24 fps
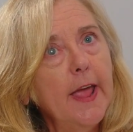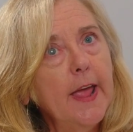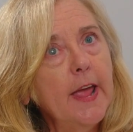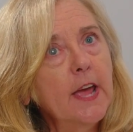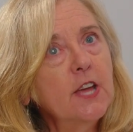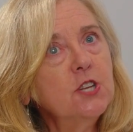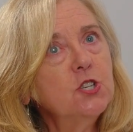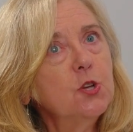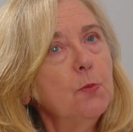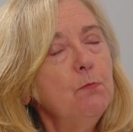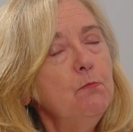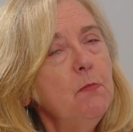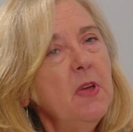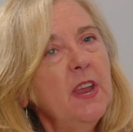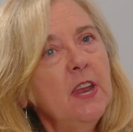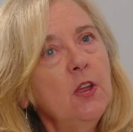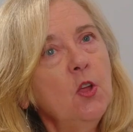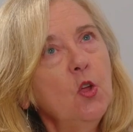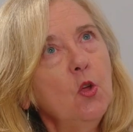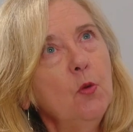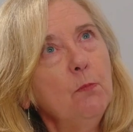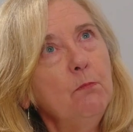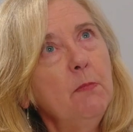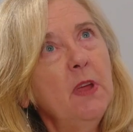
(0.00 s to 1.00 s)
And
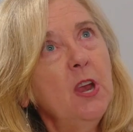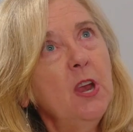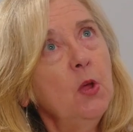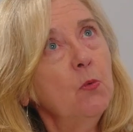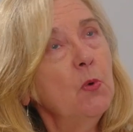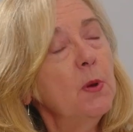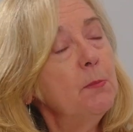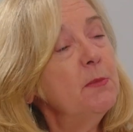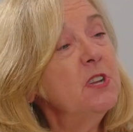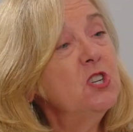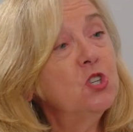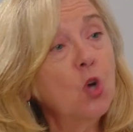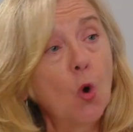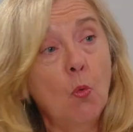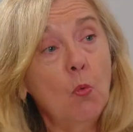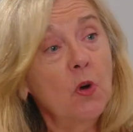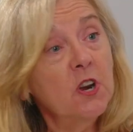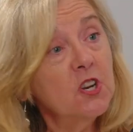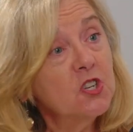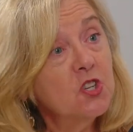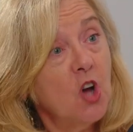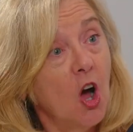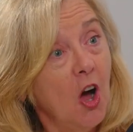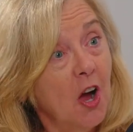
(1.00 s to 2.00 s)
many women don't
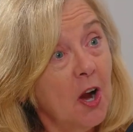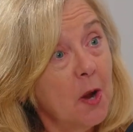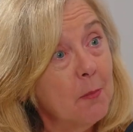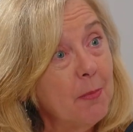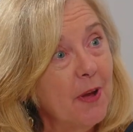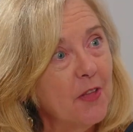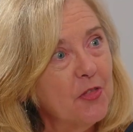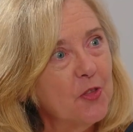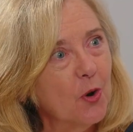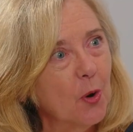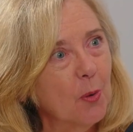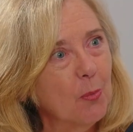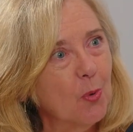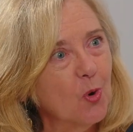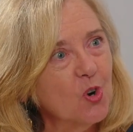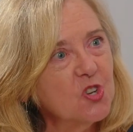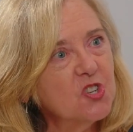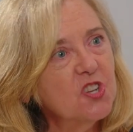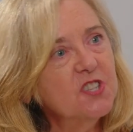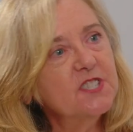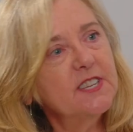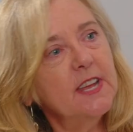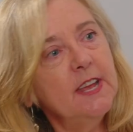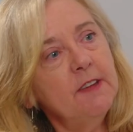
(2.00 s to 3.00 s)
want to talk about their
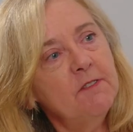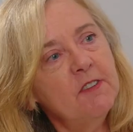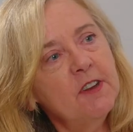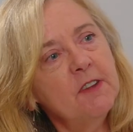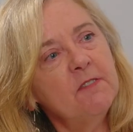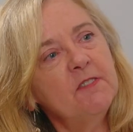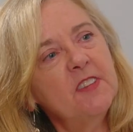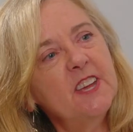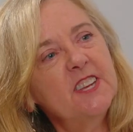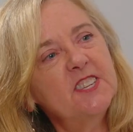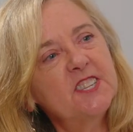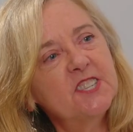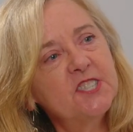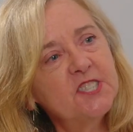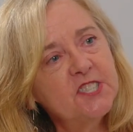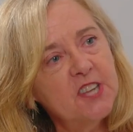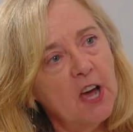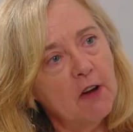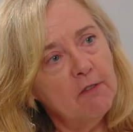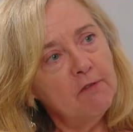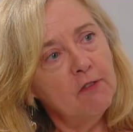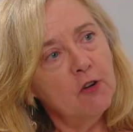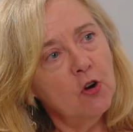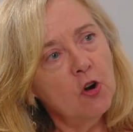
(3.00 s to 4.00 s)
abortions. Even if they
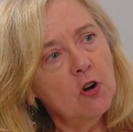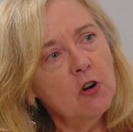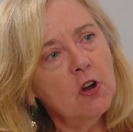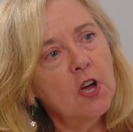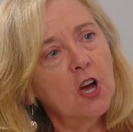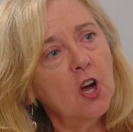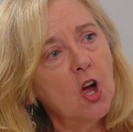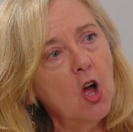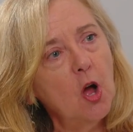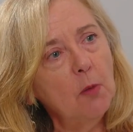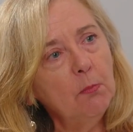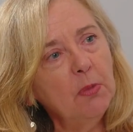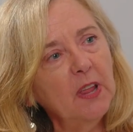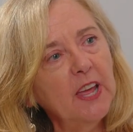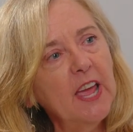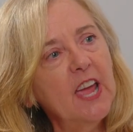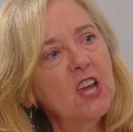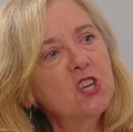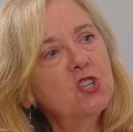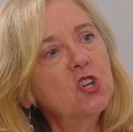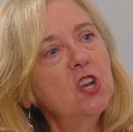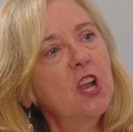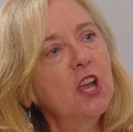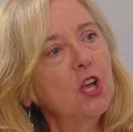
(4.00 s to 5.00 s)
suffer a
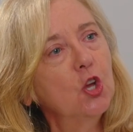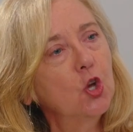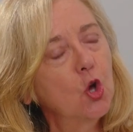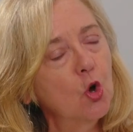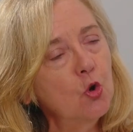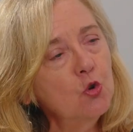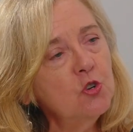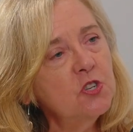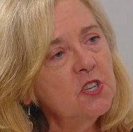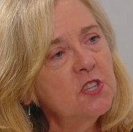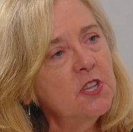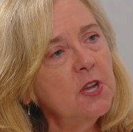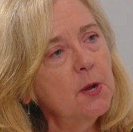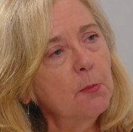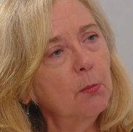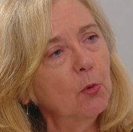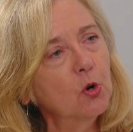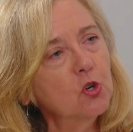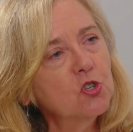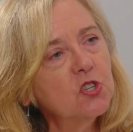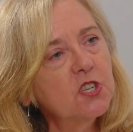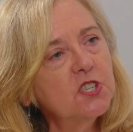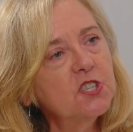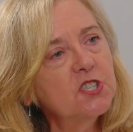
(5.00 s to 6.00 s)
complication and go to the
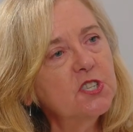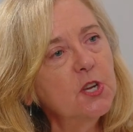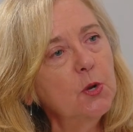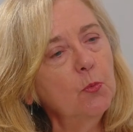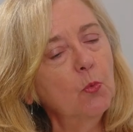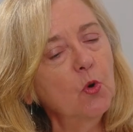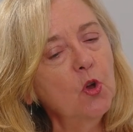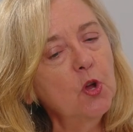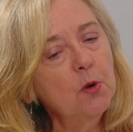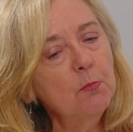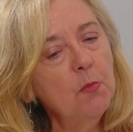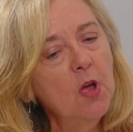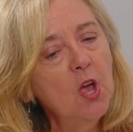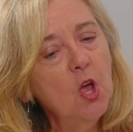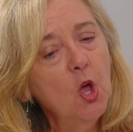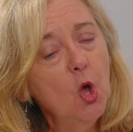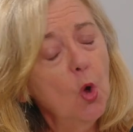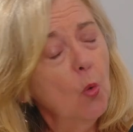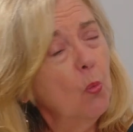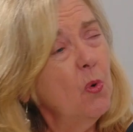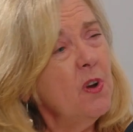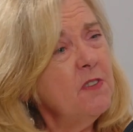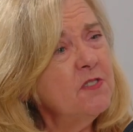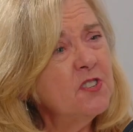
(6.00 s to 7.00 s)
emergency room,
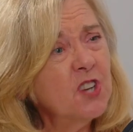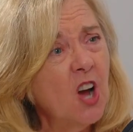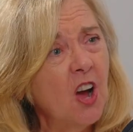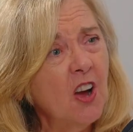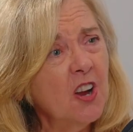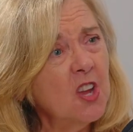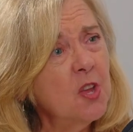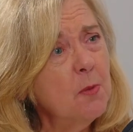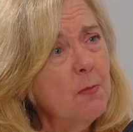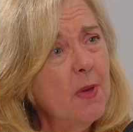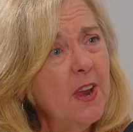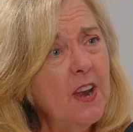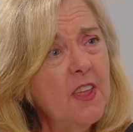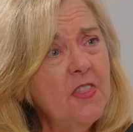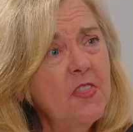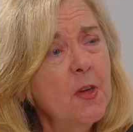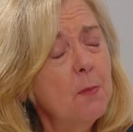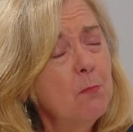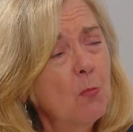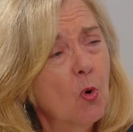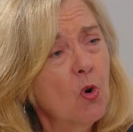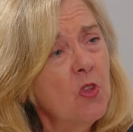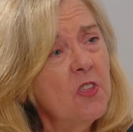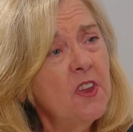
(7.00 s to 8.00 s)
we've documented
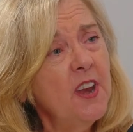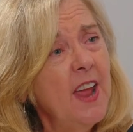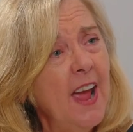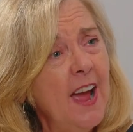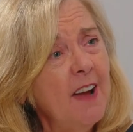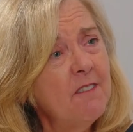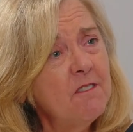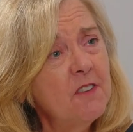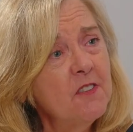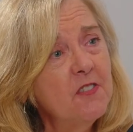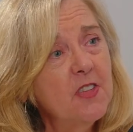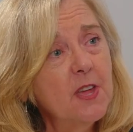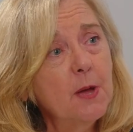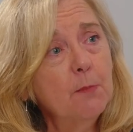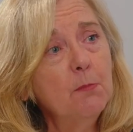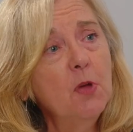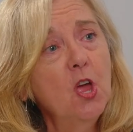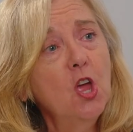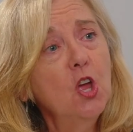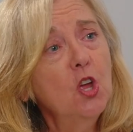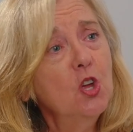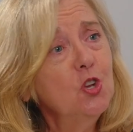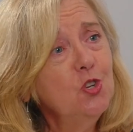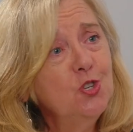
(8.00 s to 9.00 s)
that more than half of them
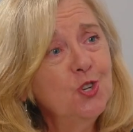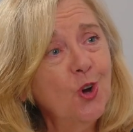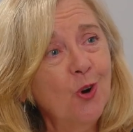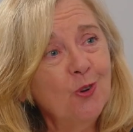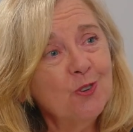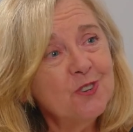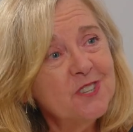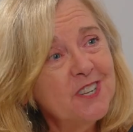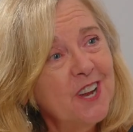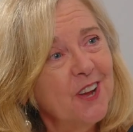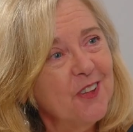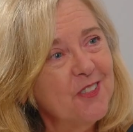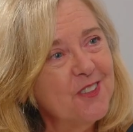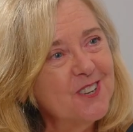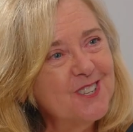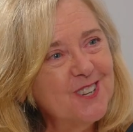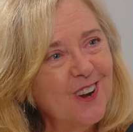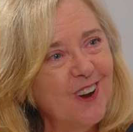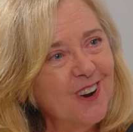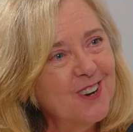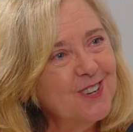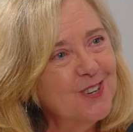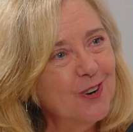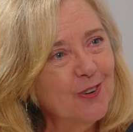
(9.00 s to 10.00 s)
don't tell the
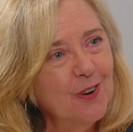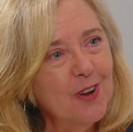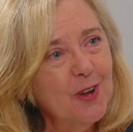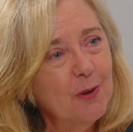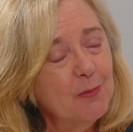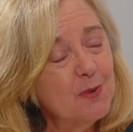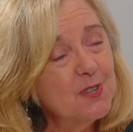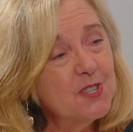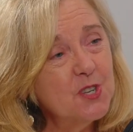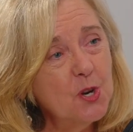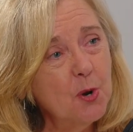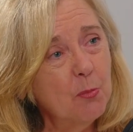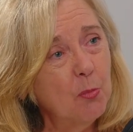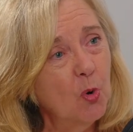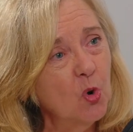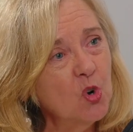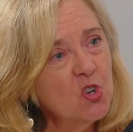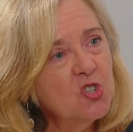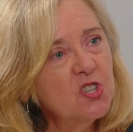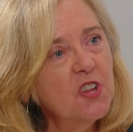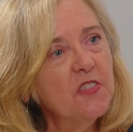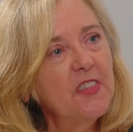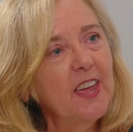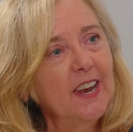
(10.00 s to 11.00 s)
doctor it was an
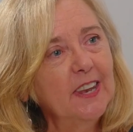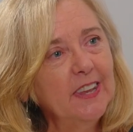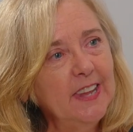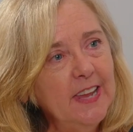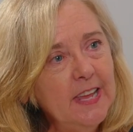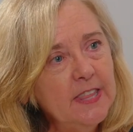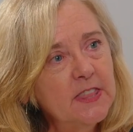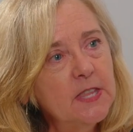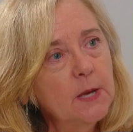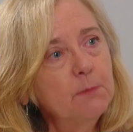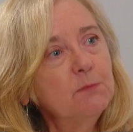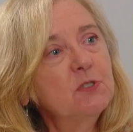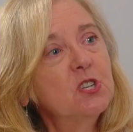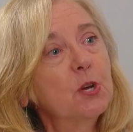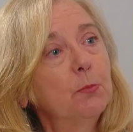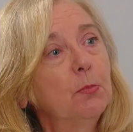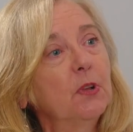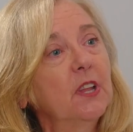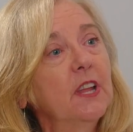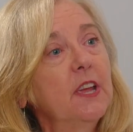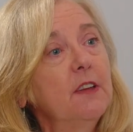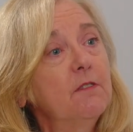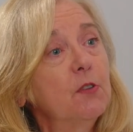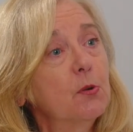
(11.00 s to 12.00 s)
abortion. They lead them to
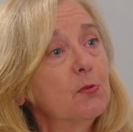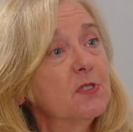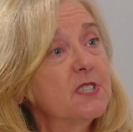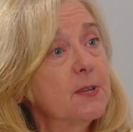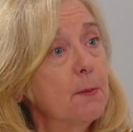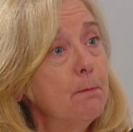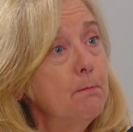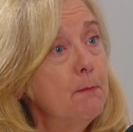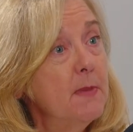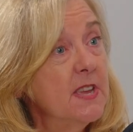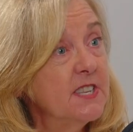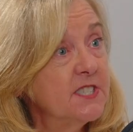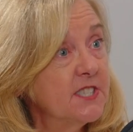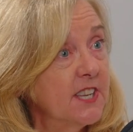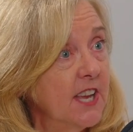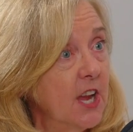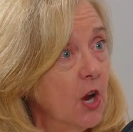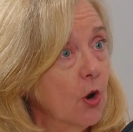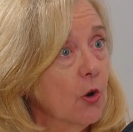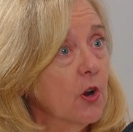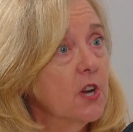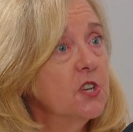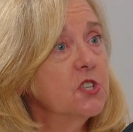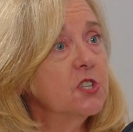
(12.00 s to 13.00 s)
believe it was a
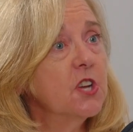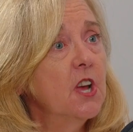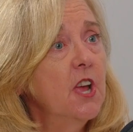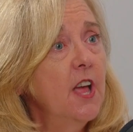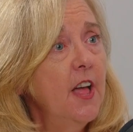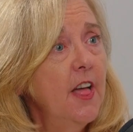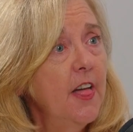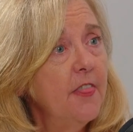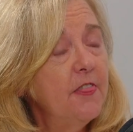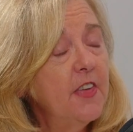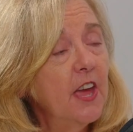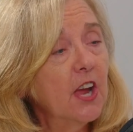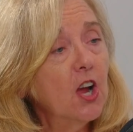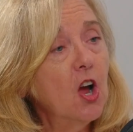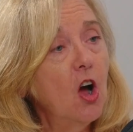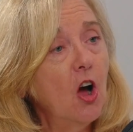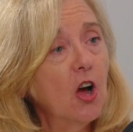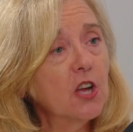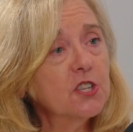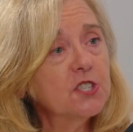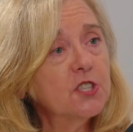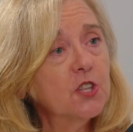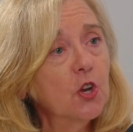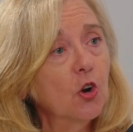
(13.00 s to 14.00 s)
miscarriage that
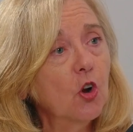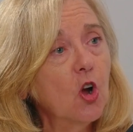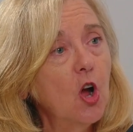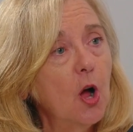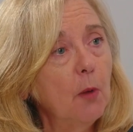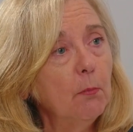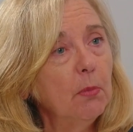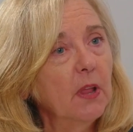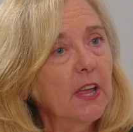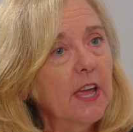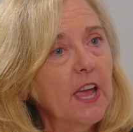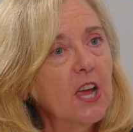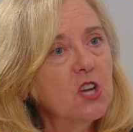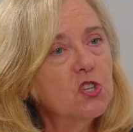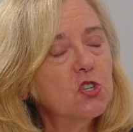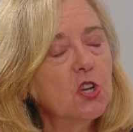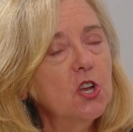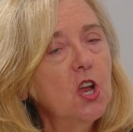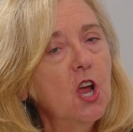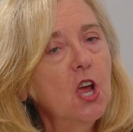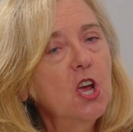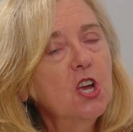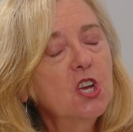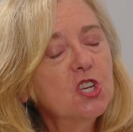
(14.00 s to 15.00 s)
caused their complication.